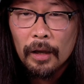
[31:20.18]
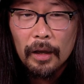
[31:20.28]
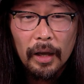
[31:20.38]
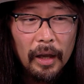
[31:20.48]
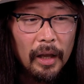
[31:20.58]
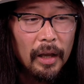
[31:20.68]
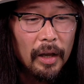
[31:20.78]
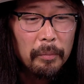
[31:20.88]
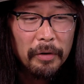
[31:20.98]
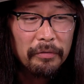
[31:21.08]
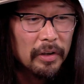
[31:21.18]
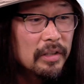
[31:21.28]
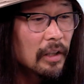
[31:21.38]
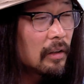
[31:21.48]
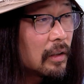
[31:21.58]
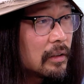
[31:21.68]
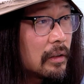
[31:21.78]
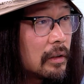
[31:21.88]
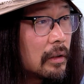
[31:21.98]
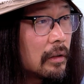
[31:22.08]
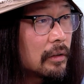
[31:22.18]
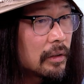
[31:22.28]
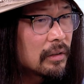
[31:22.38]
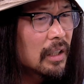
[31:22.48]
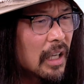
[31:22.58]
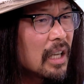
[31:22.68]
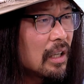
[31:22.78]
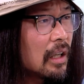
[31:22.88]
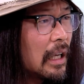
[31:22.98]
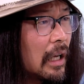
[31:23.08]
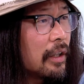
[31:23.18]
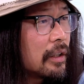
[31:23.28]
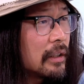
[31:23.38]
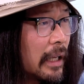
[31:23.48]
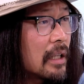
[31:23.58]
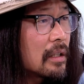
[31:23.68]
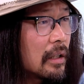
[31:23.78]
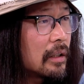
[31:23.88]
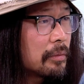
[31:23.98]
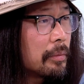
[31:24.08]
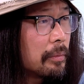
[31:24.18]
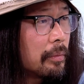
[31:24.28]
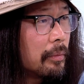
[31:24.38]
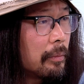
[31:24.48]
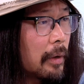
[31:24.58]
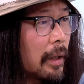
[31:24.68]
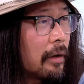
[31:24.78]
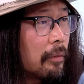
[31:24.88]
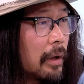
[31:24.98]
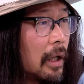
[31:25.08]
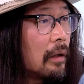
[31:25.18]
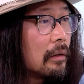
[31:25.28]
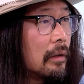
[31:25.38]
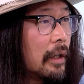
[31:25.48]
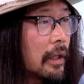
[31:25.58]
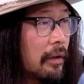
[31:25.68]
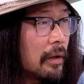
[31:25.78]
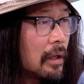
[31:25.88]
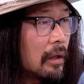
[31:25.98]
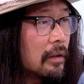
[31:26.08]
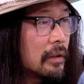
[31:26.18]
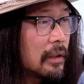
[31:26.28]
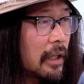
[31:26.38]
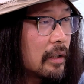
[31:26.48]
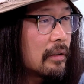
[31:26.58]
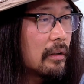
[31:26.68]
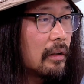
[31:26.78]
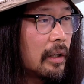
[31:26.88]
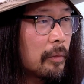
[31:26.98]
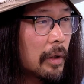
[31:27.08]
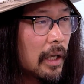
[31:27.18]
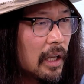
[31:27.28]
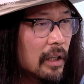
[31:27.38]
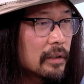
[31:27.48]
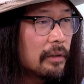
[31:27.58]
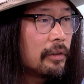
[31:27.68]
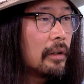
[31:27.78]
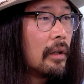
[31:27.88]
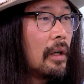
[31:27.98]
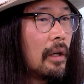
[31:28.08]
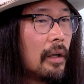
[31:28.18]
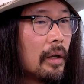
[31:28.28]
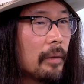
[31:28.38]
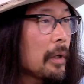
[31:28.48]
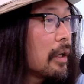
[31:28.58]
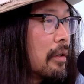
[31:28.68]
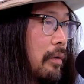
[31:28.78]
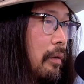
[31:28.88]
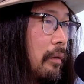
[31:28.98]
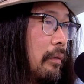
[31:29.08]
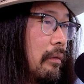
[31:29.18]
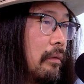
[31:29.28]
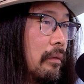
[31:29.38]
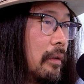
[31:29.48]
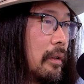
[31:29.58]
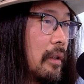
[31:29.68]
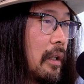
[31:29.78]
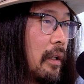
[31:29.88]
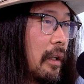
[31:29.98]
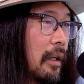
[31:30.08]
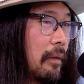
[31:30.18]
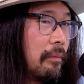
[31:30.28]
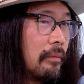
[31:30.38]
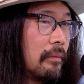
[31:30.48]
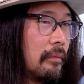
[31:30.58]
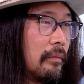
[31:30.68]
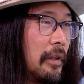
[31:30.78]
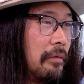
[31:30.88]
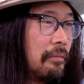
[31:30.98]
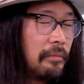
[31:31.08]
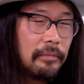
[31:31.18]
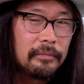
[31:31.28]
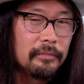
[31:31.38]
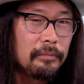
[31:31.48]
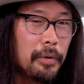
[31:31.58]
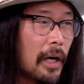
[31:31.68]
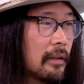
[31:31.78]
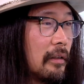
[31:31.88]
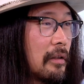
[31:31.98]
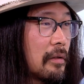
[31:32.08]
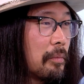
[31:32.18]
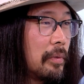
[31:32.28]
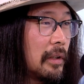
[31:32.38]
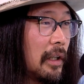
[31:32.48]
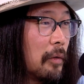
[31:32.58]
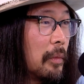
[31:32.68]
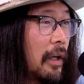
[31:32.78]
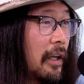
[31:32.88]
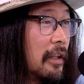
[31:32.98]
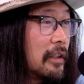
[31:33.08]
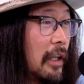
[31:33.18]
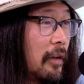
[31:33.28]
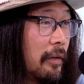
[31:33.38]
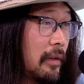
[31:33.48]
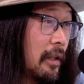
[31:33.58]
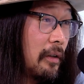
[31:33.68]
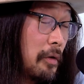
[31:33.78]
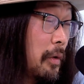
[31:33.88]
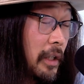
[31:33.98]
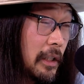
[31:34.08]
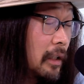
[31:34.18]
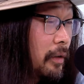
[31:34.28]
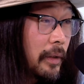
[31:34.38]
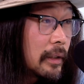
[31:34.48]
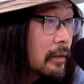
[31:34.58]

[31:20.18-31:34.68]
And my first cello lesson, she was like, he understands this rather well. Like he understands the like mechanics of it. I'm 9 years old, so it's not like I have practiced sitting behind a cello. I'm like, I don't know what a cello is.